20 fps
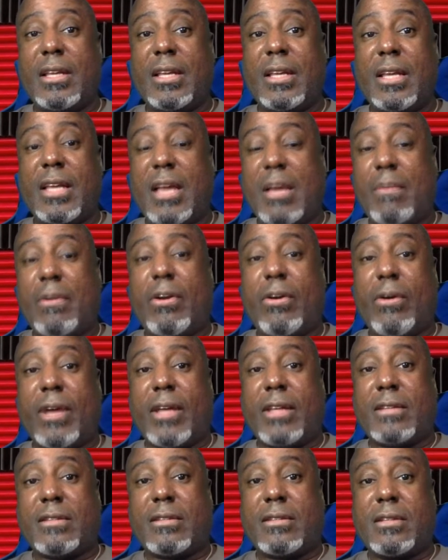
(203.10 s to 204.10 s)

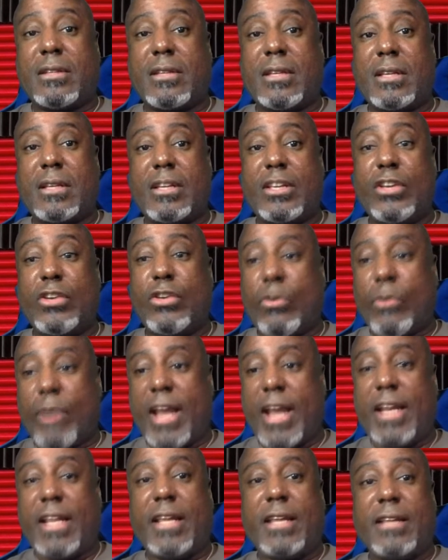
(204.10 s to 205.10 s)
immigrants.
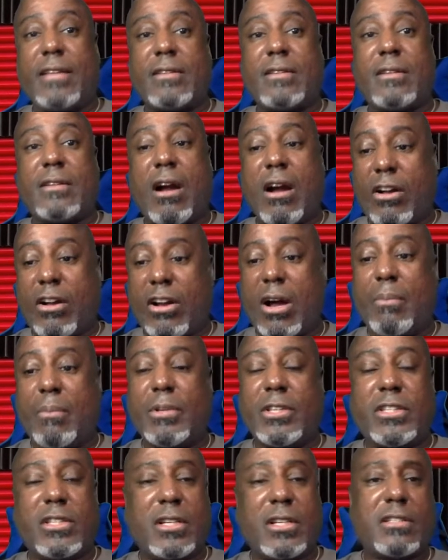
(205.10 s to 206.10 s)
Ukrainians are
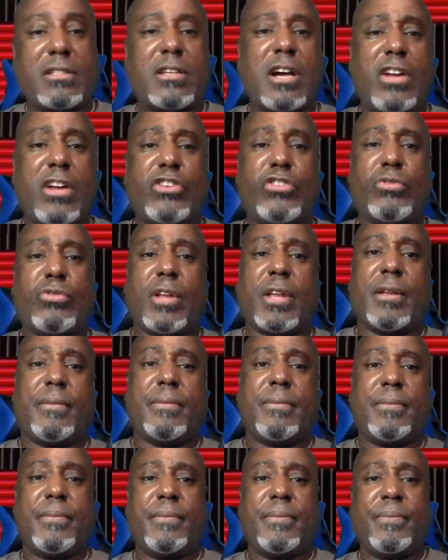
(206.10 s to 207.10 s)
coming to this country.
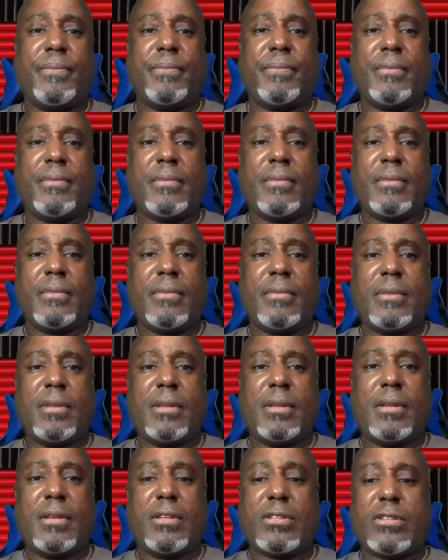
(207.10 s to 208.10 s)

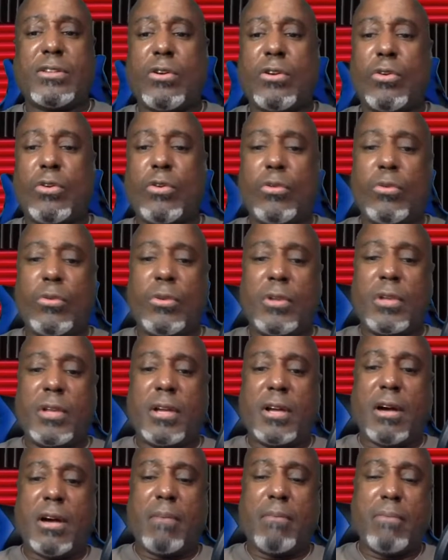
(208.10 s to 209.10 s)
So
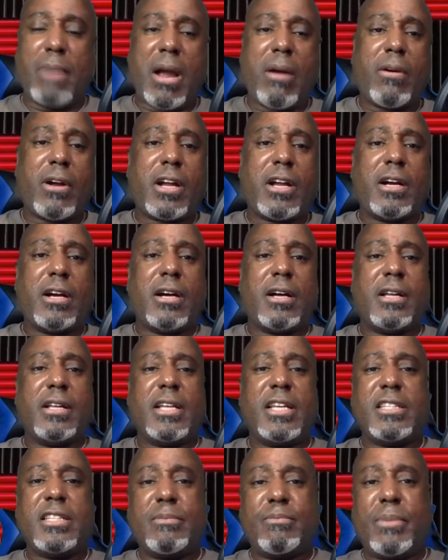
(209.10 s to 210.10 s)
America
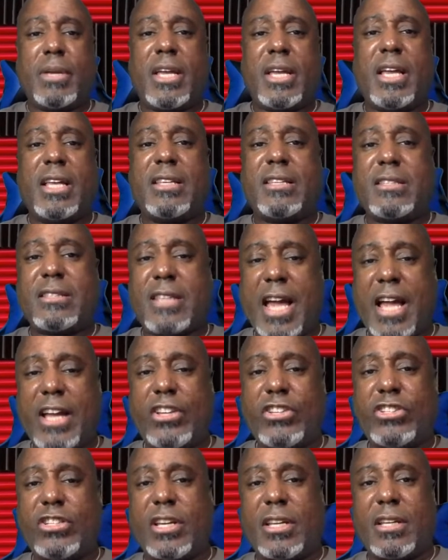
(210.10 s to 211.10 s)
is being
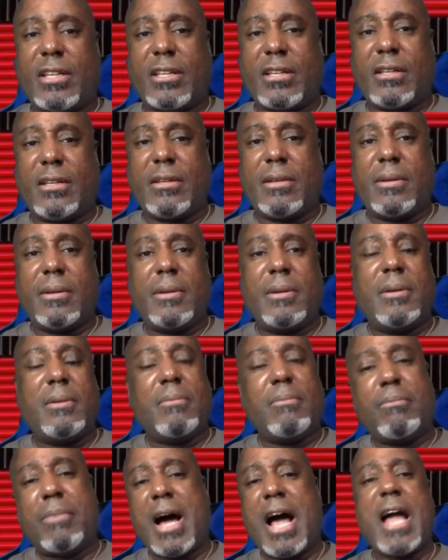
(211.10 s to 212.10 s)
sanctioned
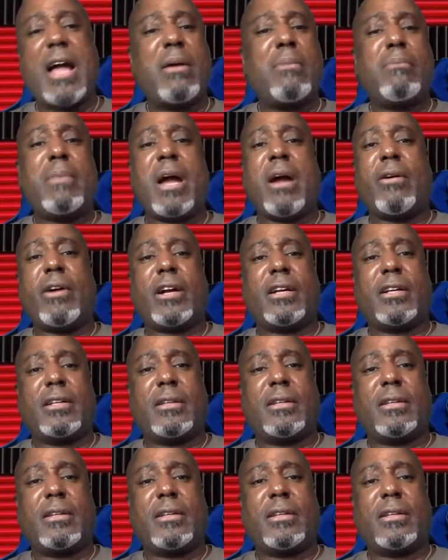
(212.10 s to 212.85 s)
by America,